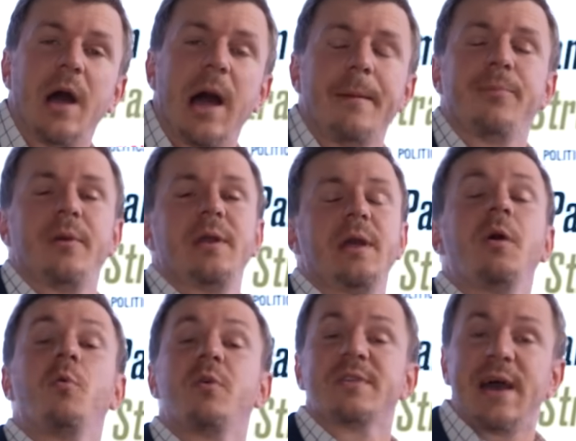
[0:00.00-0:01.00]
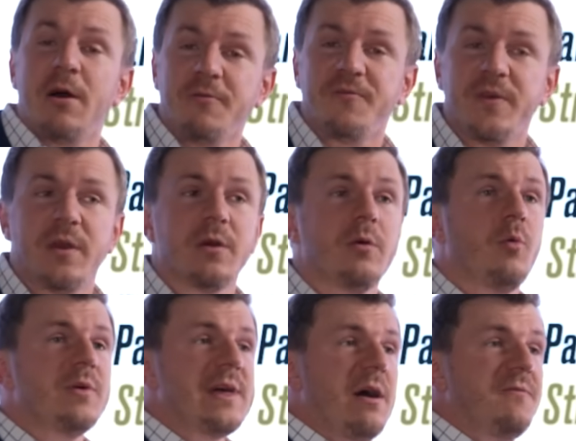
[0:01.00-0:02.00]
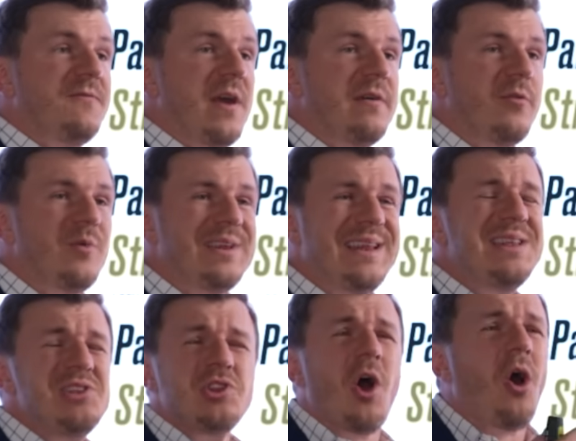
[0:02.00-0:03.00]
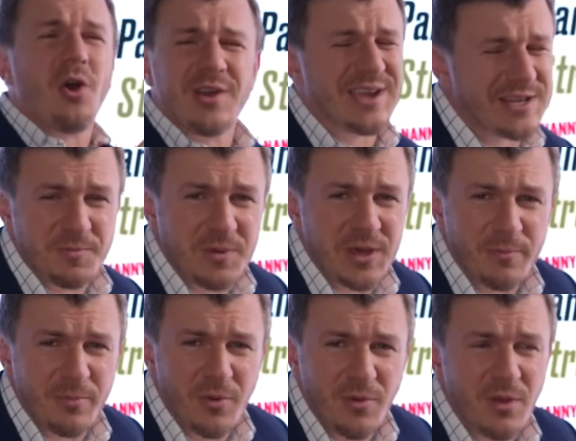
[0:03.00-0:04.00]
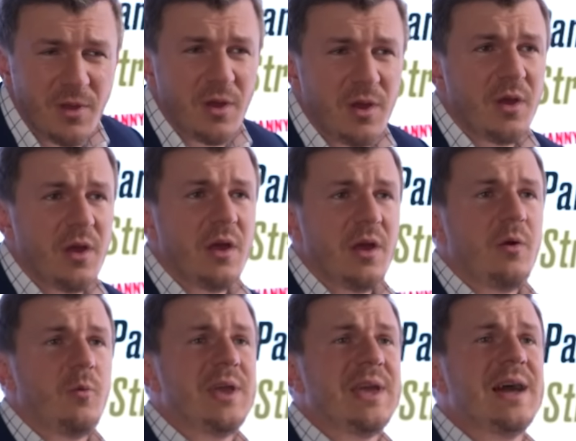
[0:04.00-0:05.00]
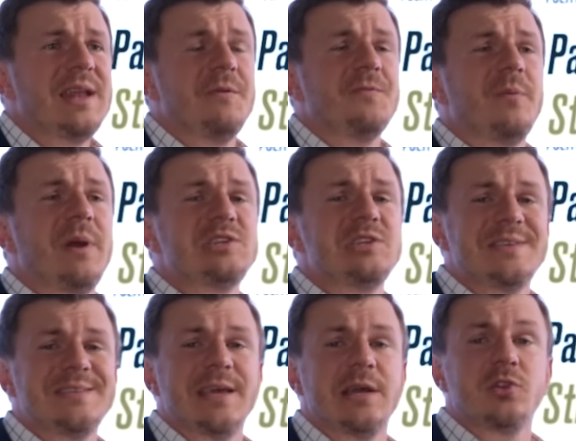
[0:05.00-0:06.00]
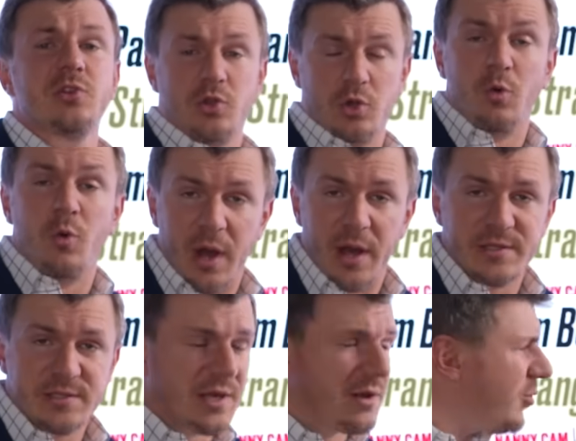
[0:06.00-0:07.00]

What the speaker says: operating without fear, without favor. We didn't target people. We got information sent to us. I don't know